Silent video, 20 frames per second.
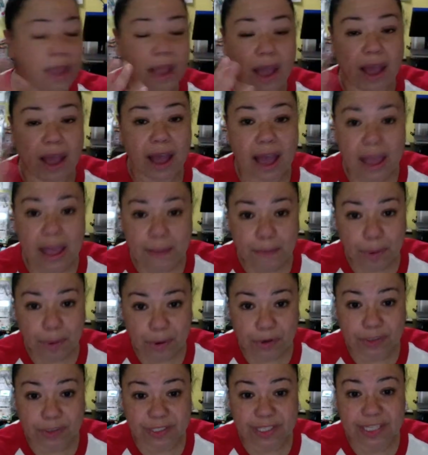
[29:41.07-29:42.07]
I
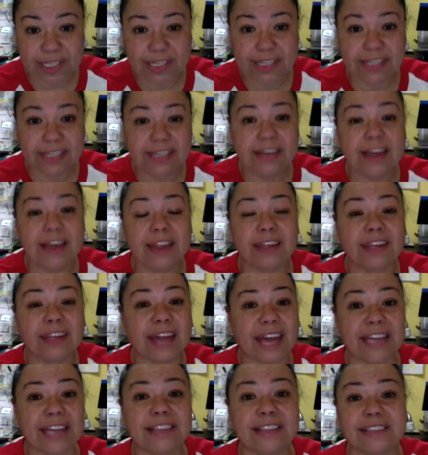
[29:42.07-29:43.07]
personally
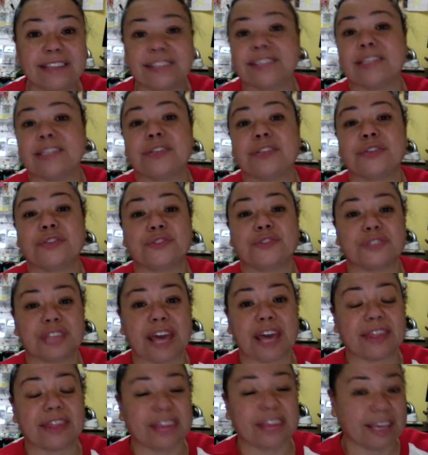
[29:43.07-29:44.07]
like the scissors
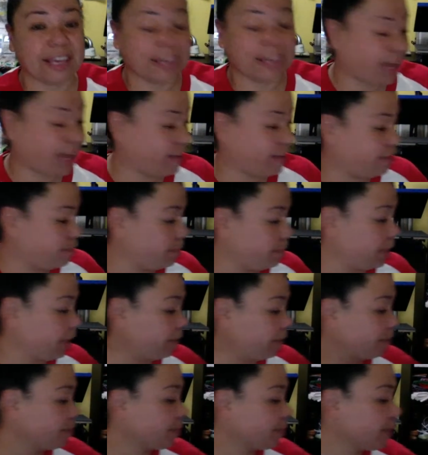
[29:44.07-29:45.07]
that they gave me.
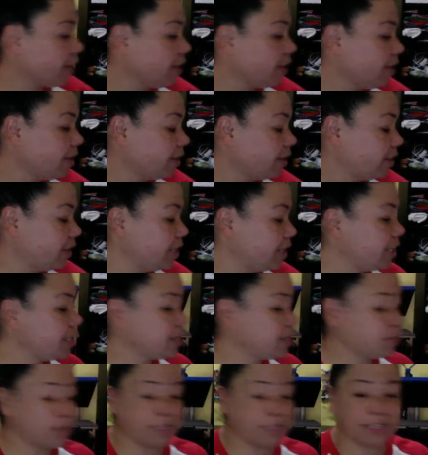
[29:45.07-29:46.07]
These
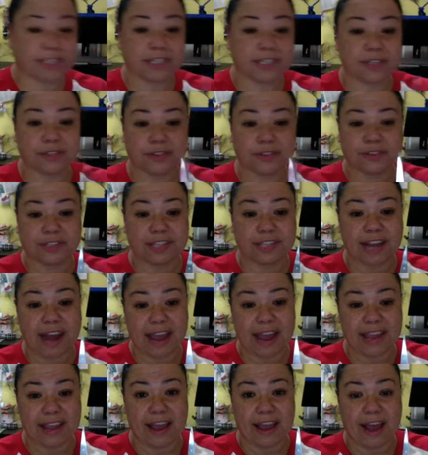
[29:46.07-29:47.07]
were the scissors that
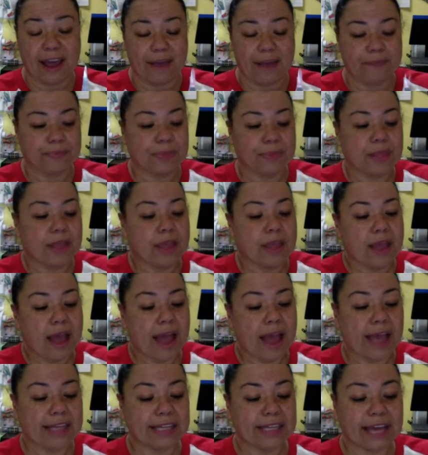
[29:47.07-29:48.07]
I got.
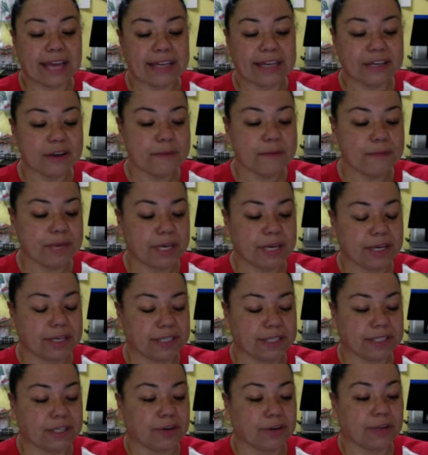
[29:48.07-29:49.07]
I like them because
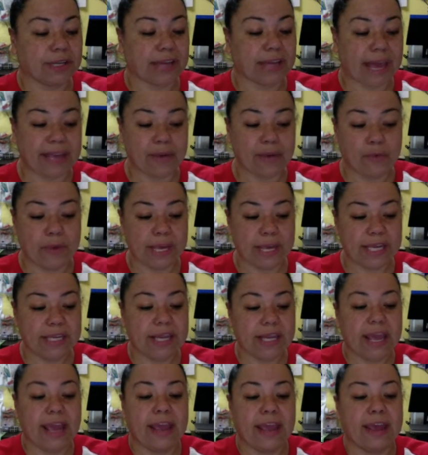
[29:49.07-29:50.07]
they're lightweight
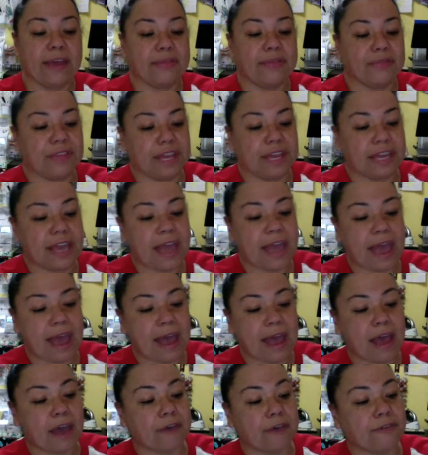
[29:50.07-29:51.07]
and they
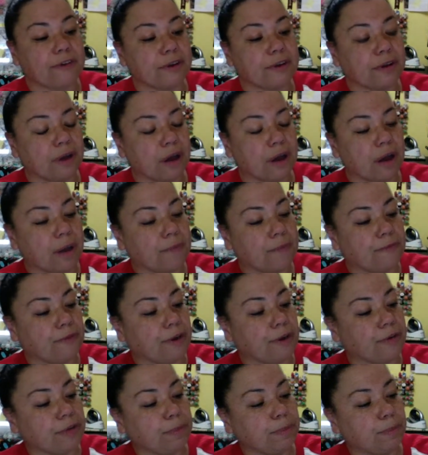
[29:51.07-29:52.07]
have
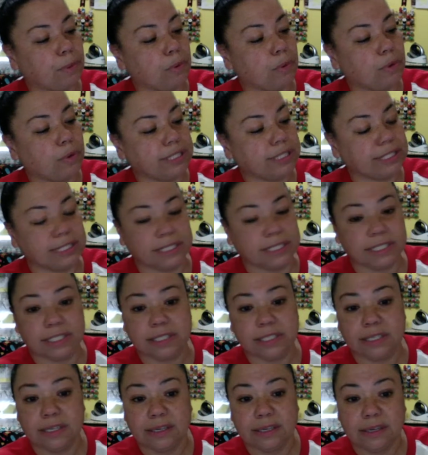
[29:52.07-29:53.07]
very pointy